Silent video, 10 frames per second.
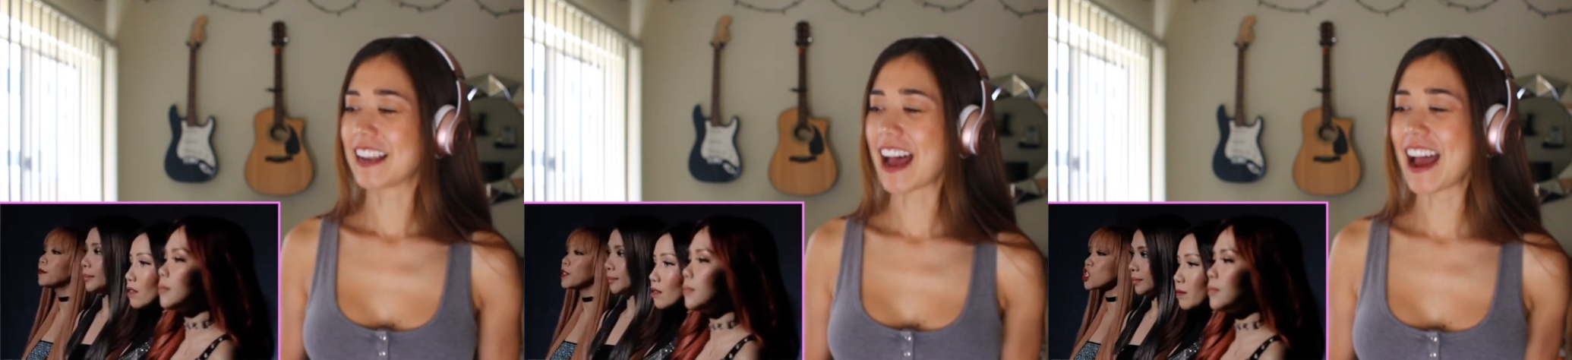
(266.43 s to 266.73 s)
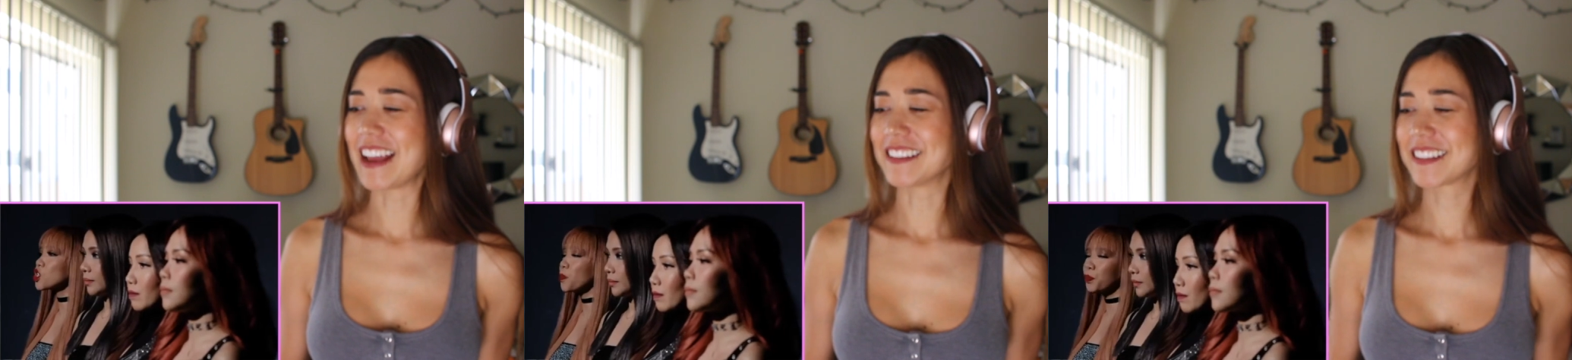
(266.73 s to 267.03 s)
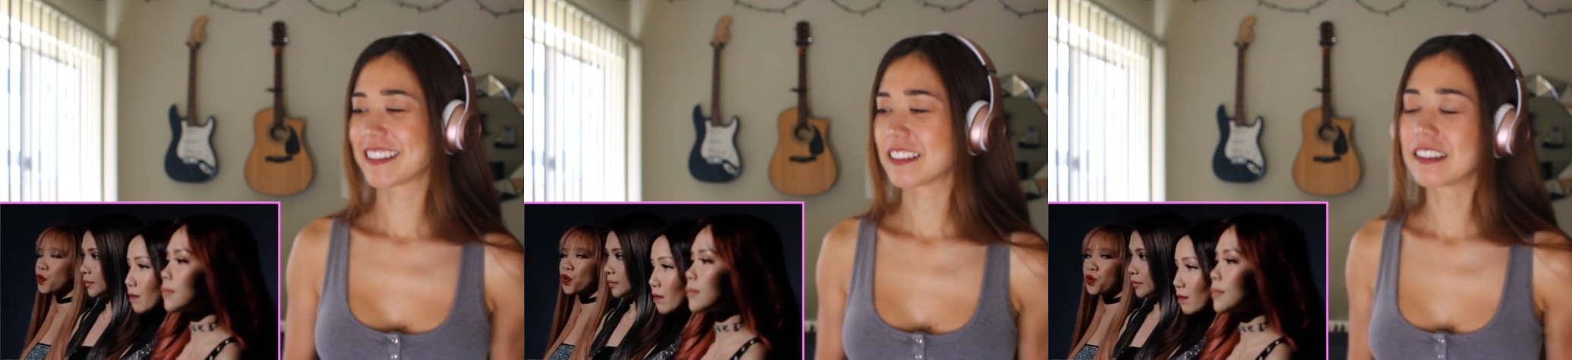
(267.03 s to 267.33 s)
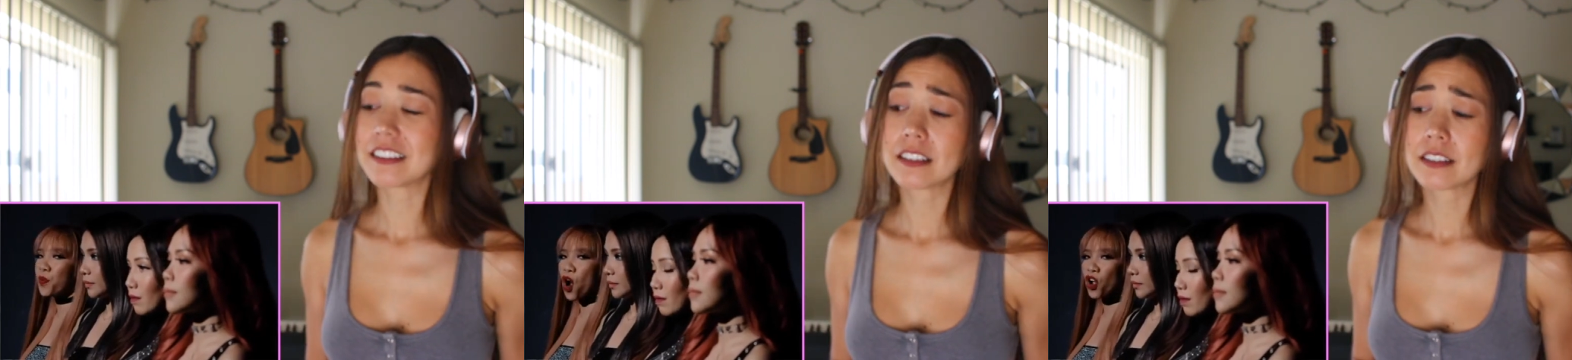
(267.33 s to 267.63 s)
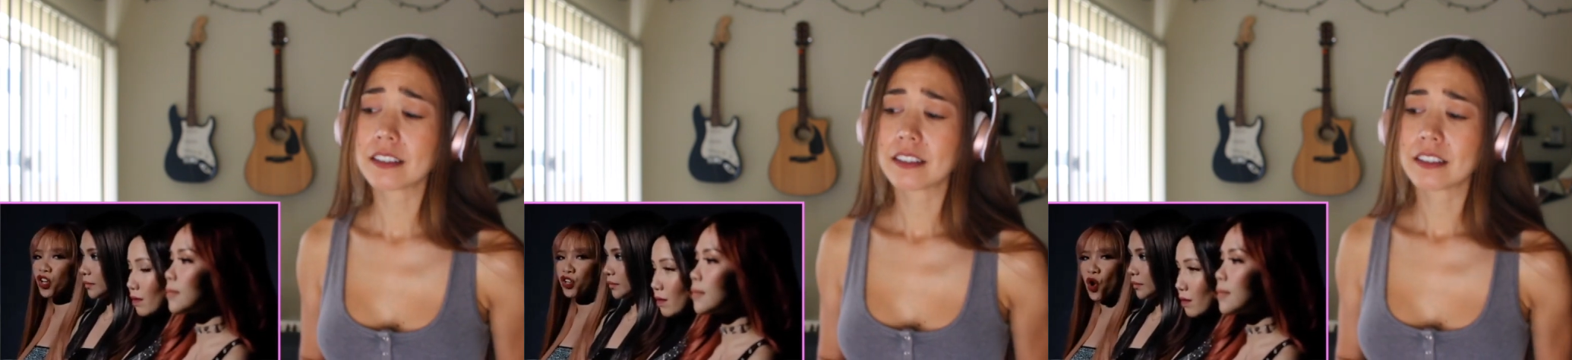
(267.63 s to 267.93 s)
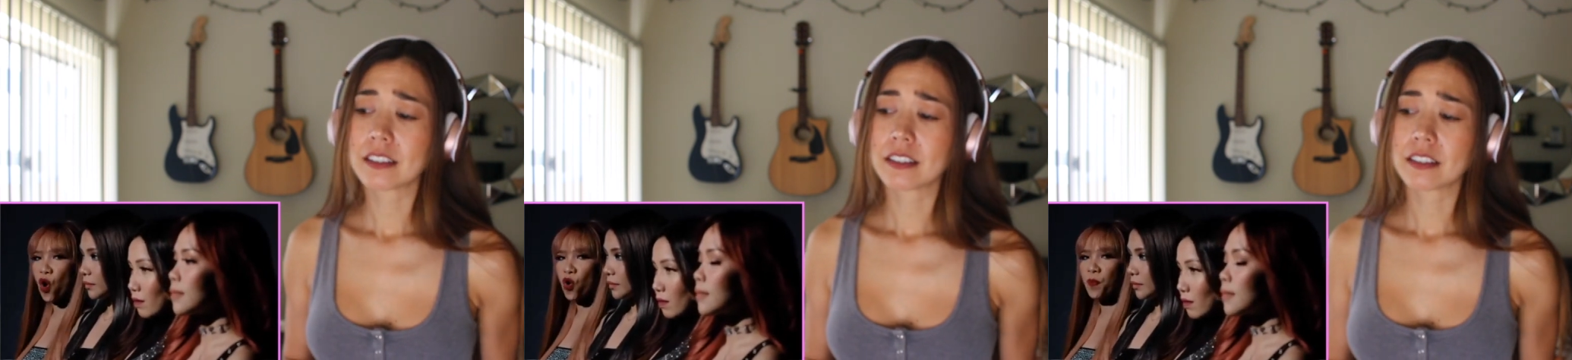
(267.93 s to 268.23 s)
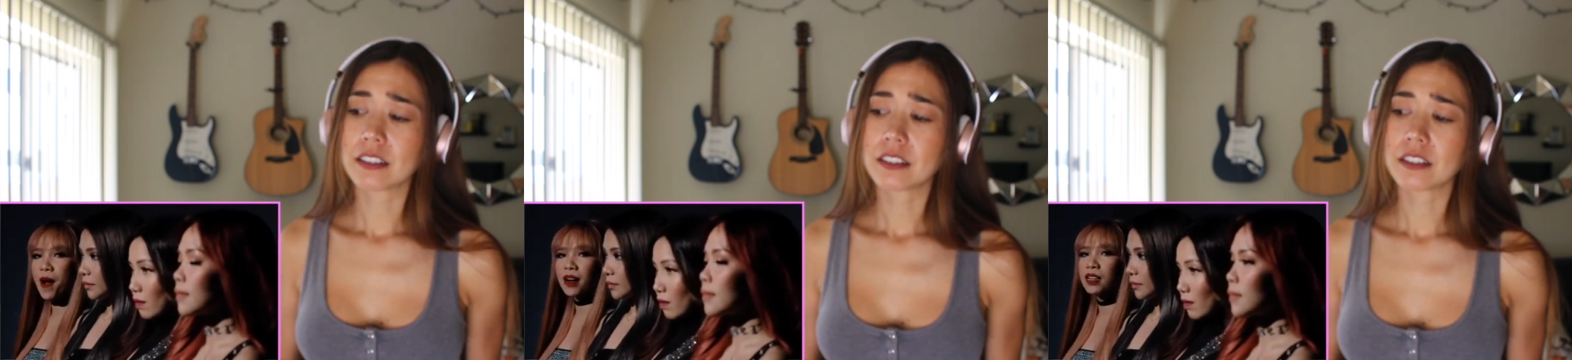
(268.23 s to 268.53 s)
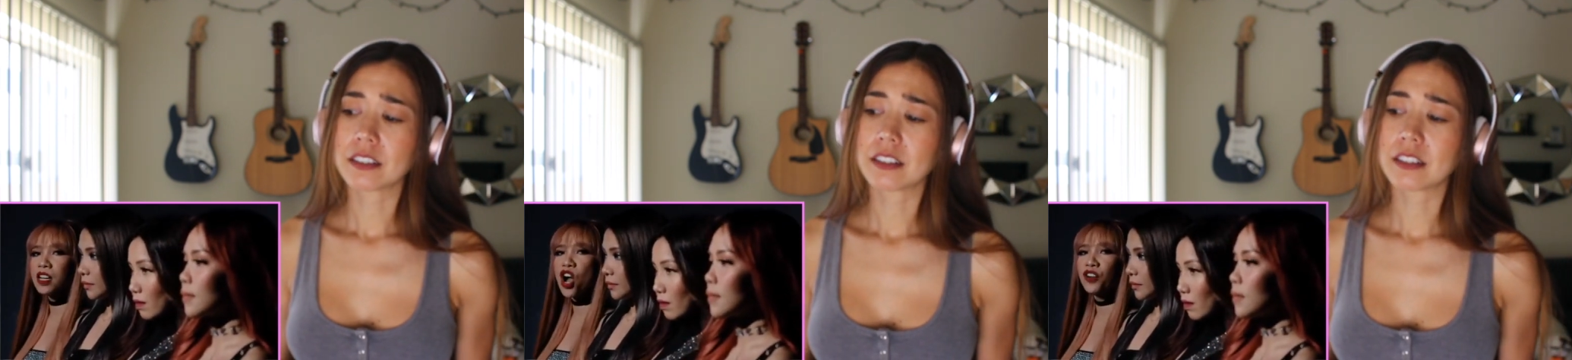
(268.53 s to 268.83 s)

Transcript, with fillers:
Speaker 1: Nice. Just a poor boy, nobody